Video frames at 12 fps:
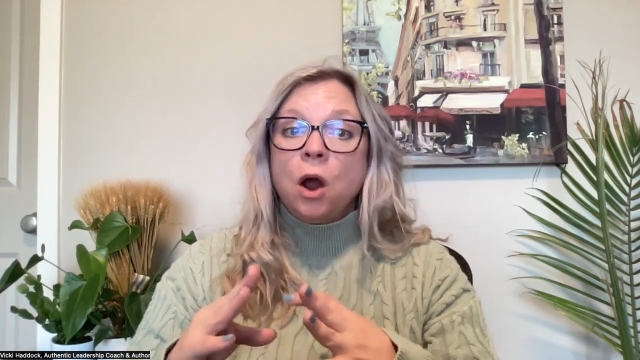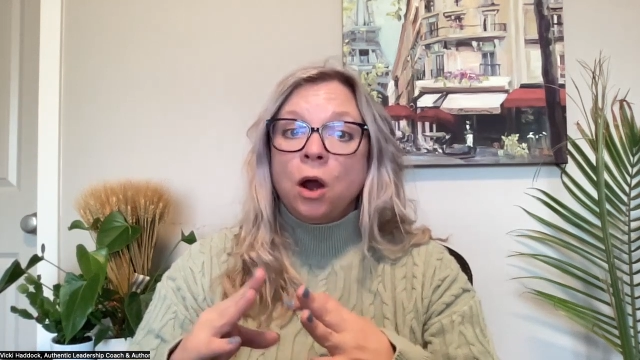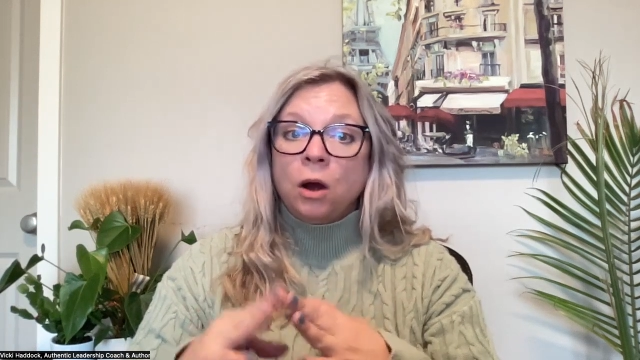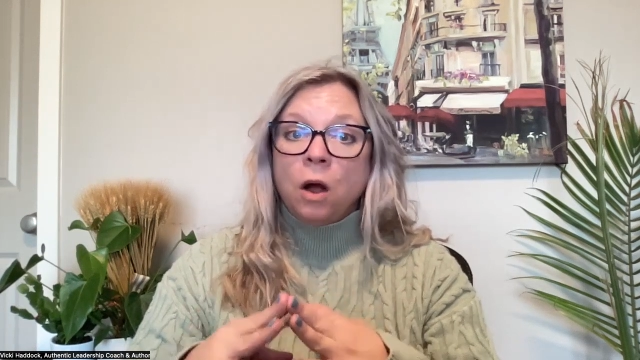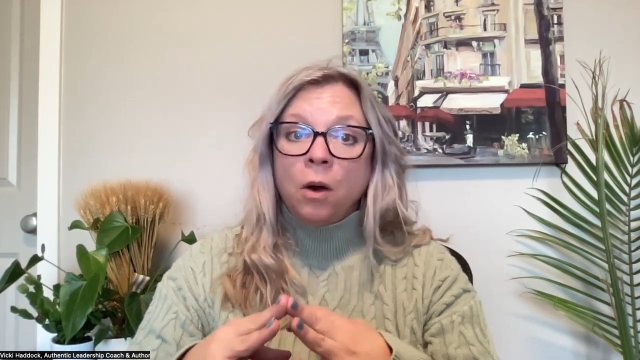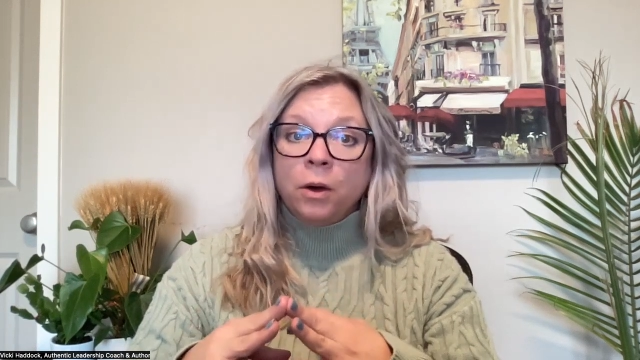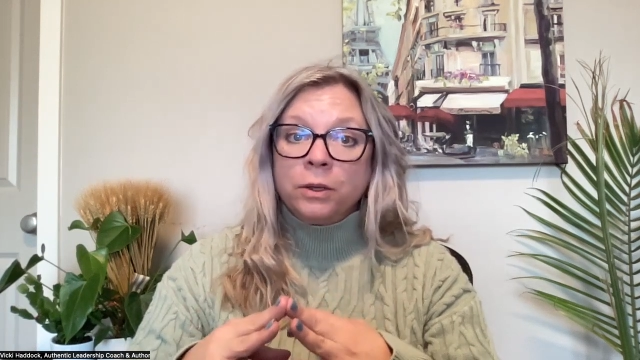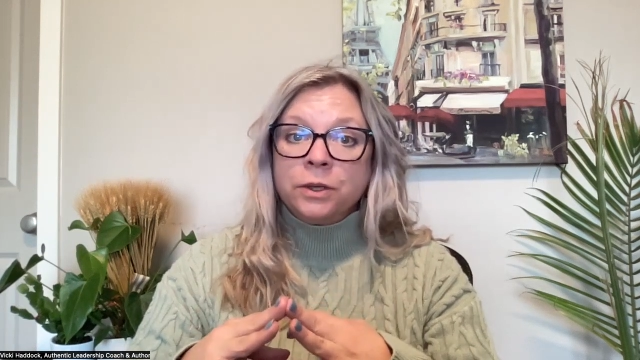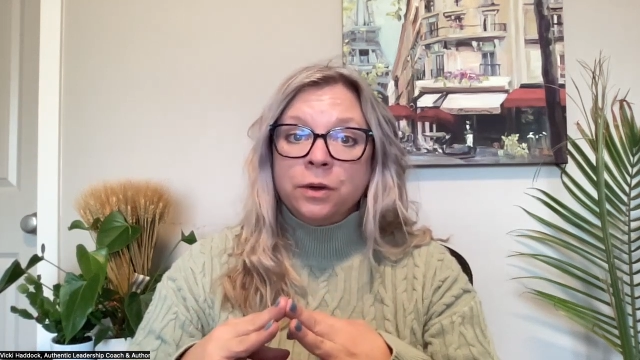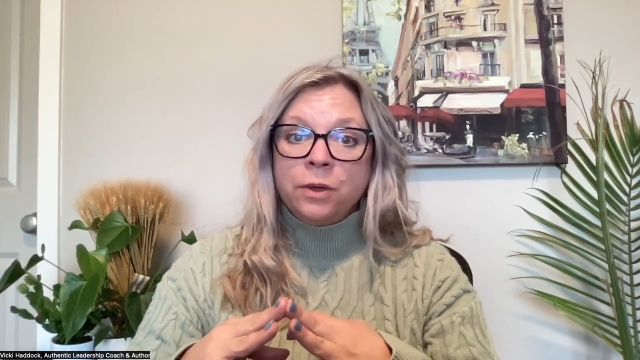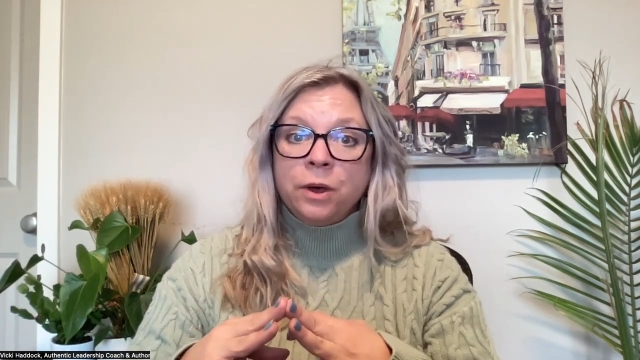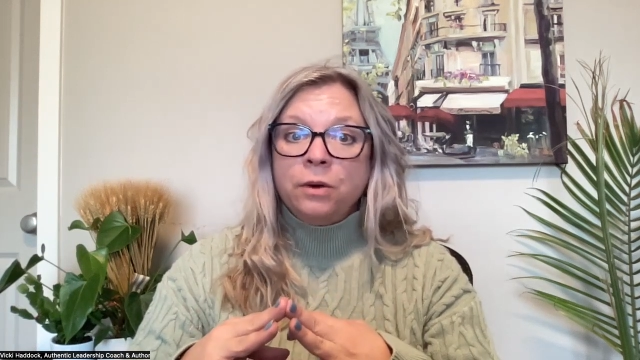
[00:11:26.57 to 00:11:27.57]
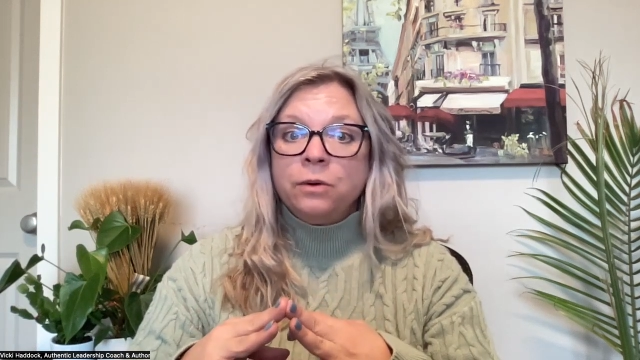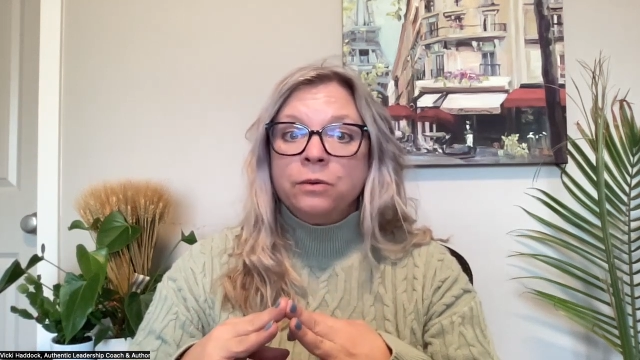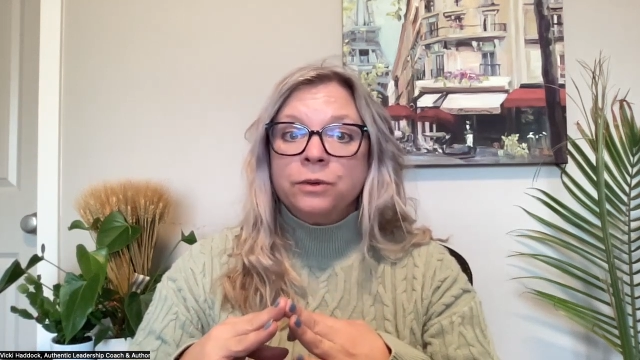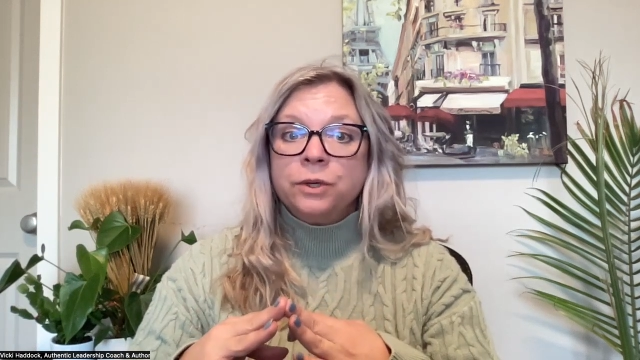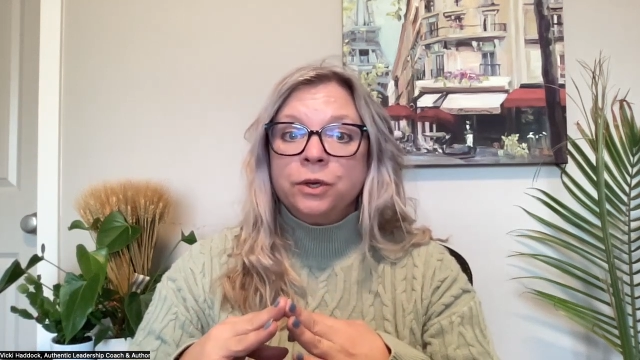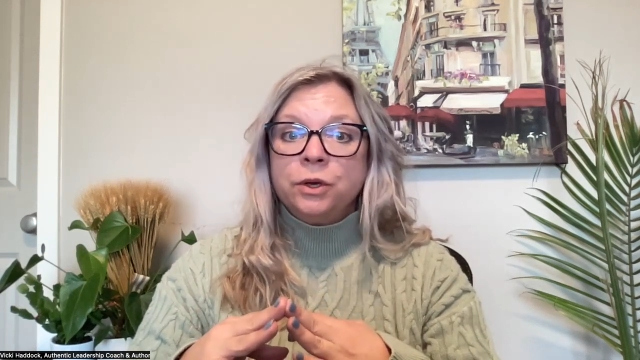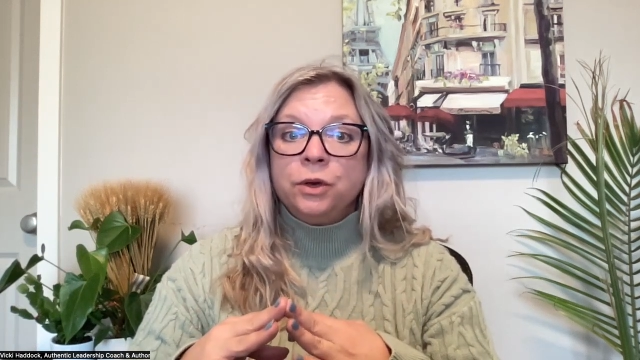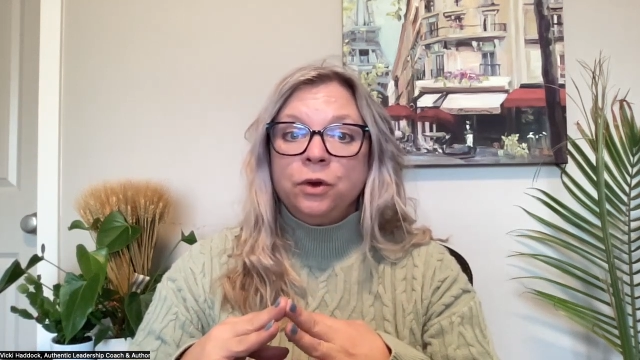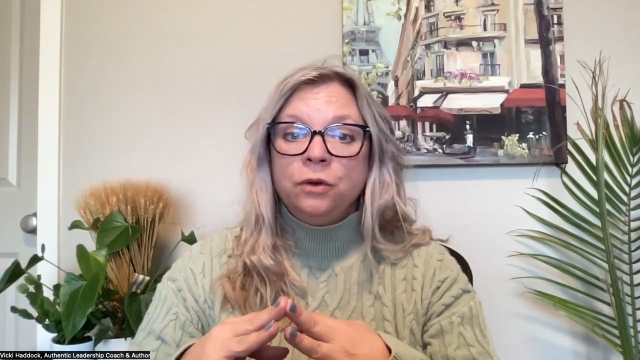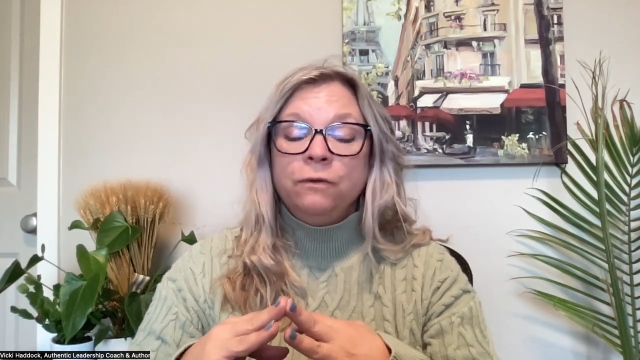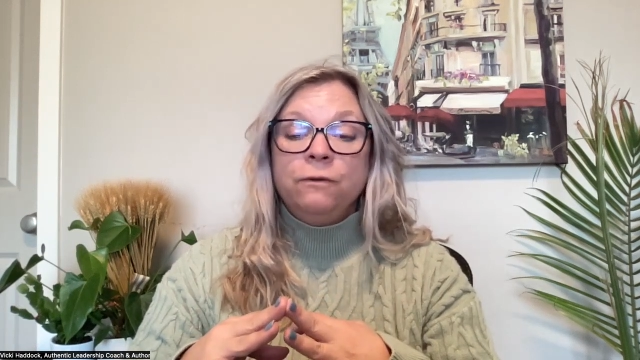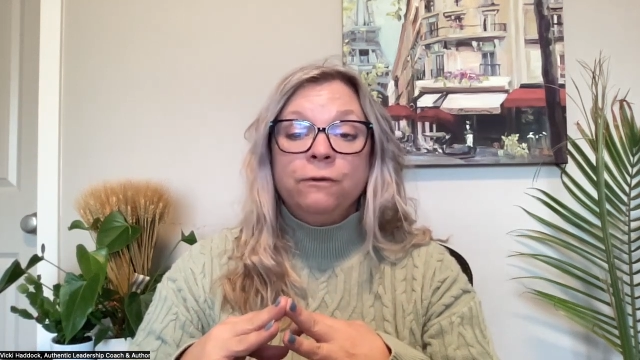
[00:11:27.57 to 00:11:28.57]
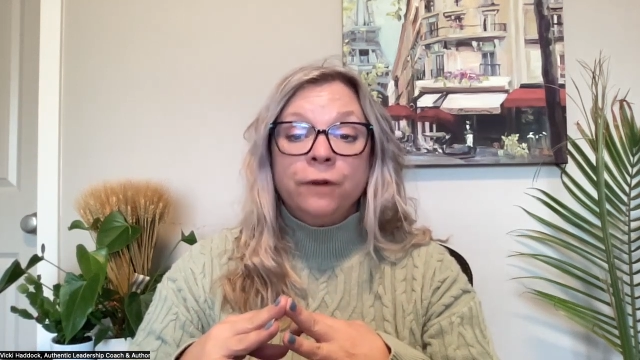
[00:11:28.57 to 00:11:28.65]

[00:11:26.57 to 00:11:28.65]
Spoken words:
are also those who